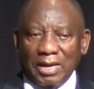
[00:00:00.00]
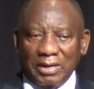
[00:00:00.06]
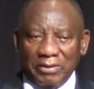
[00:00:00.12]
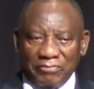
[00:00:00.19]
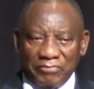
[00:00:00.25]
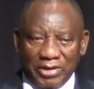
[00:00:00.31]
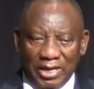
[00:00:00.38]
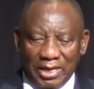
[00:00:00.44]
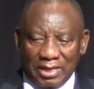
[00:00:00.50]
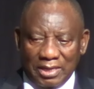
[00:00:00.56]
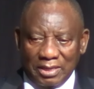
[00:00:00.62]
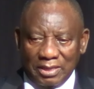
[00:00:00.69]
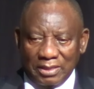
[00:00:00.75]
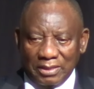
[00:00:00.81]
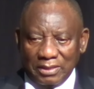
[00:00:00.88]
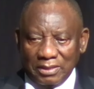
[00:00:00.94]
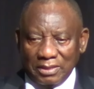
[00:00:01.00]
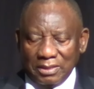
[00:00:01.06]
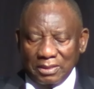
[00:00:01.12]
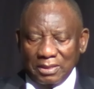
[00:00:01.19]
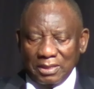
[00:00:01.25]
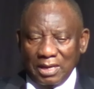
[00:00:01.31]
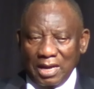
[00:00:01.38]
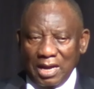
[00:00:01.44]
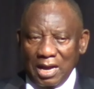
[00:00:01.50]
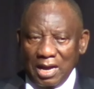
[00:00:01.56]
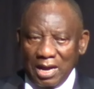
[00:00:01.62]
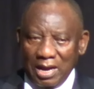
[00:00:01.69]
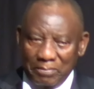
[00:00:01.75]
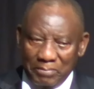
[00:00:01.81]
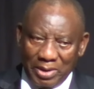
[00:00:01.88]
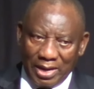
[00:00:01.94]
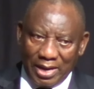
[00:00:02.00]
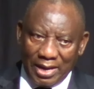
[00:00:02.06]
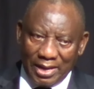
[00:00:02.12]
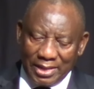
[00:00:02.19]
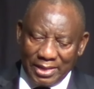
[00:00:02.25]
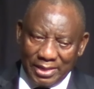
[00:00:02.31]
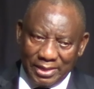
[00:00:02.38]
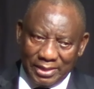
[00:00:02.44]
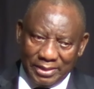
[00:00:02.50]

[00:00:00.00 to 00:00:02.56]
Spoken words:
and a friend. I'm a God.